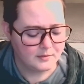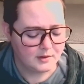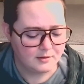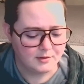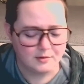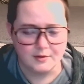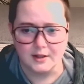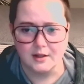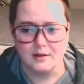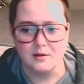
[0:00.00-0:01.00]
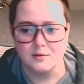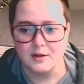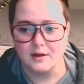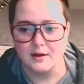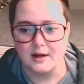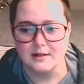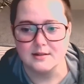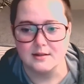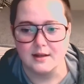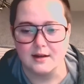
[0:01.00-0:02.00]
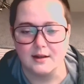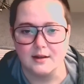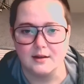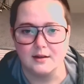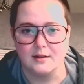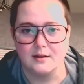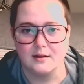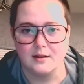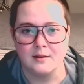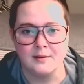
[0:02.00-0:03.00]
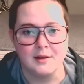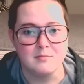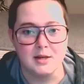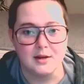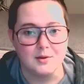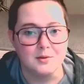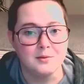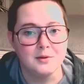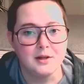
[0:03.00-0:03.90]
If you're feeling lonely or isolated, let me know.